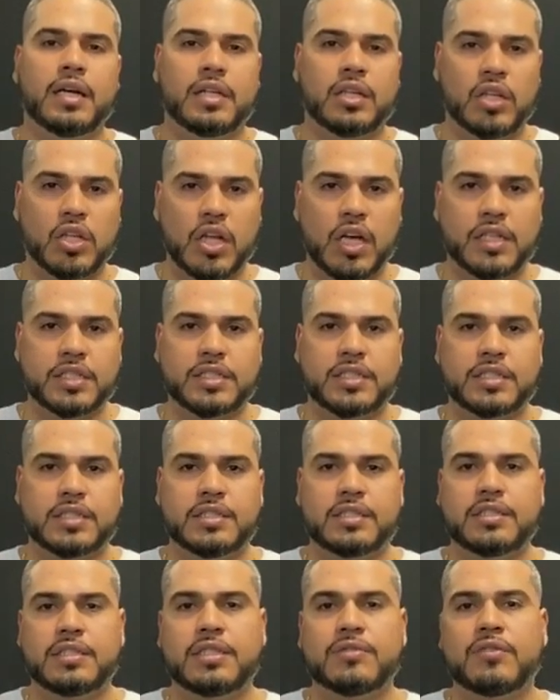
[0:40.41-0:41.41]

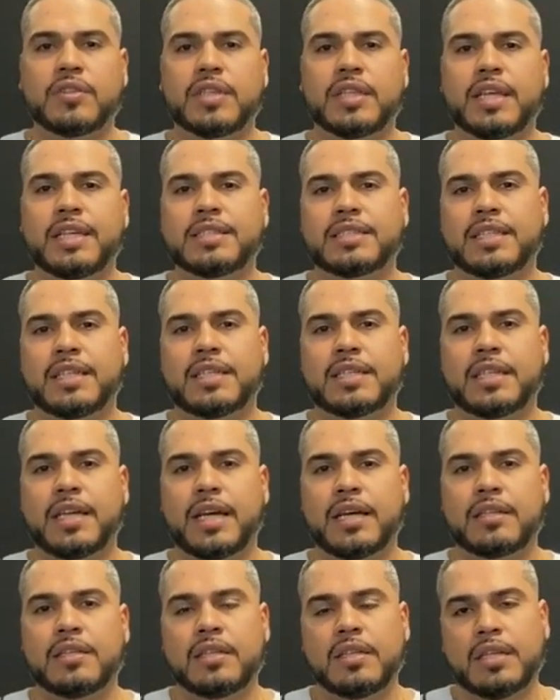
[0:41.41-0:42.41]
lunges, different things like
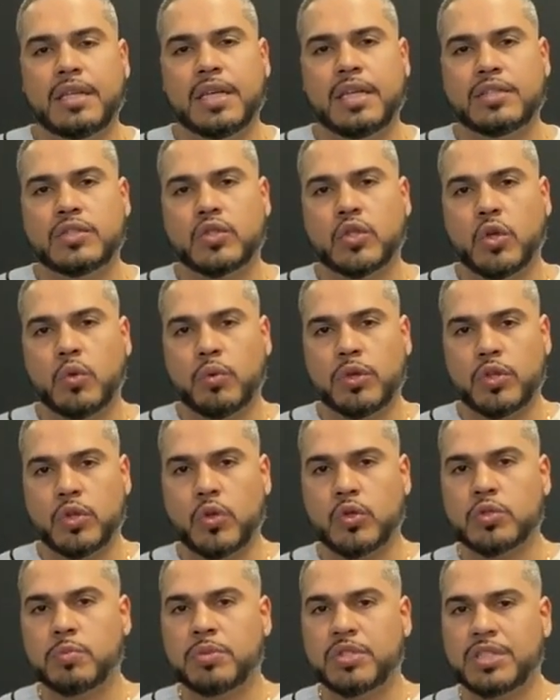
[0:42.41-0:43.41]
that. And so with
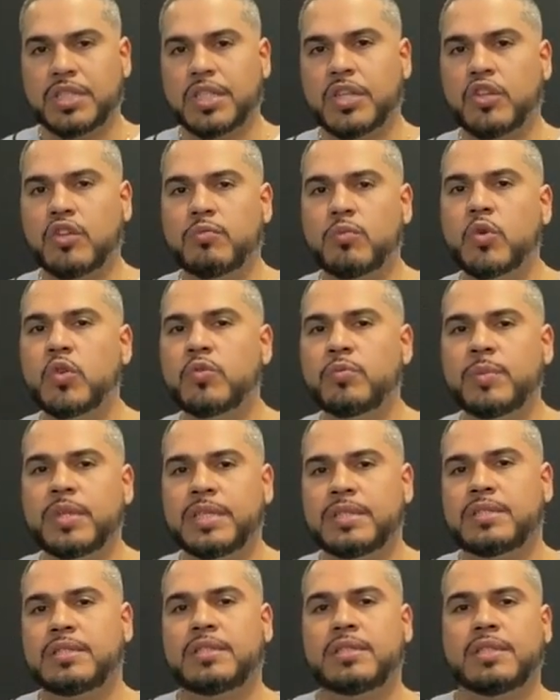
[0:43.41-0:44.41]
those particular
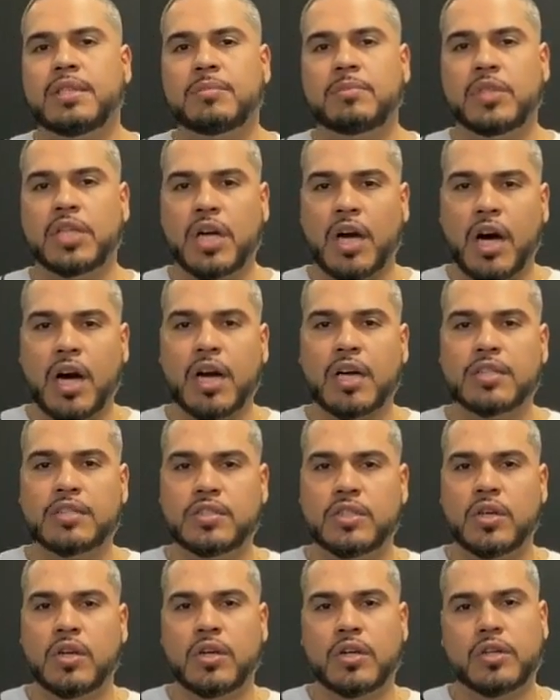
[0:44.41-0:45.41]
movements, the
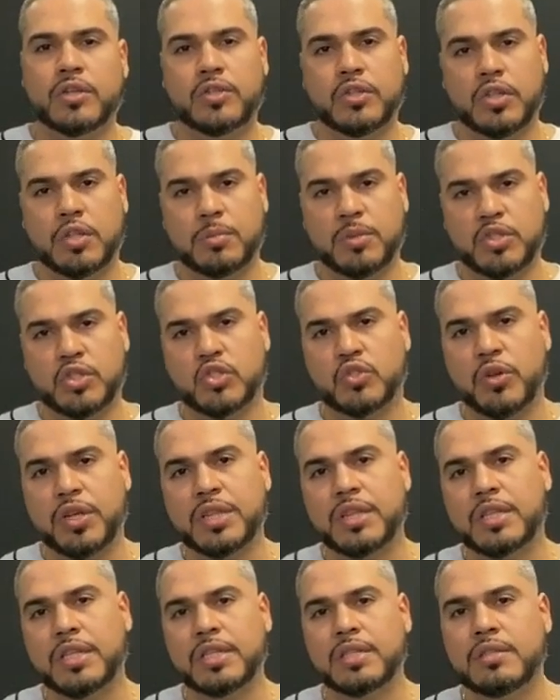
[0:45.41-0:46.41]
odds are you're gonna be
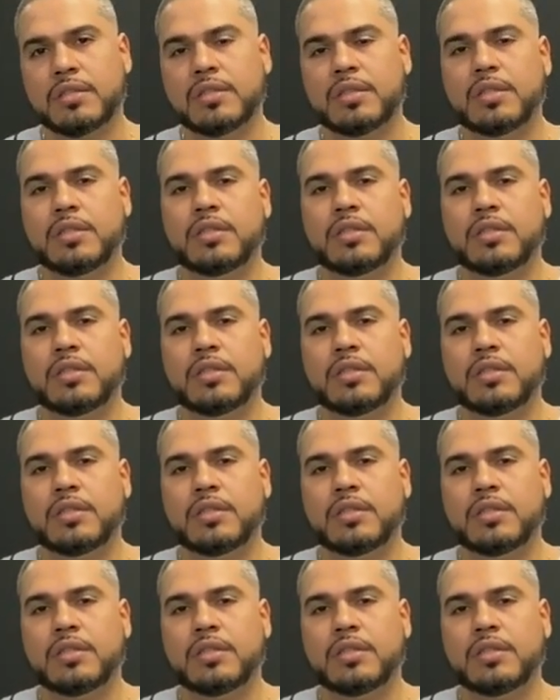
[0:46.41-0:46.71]
strengthening,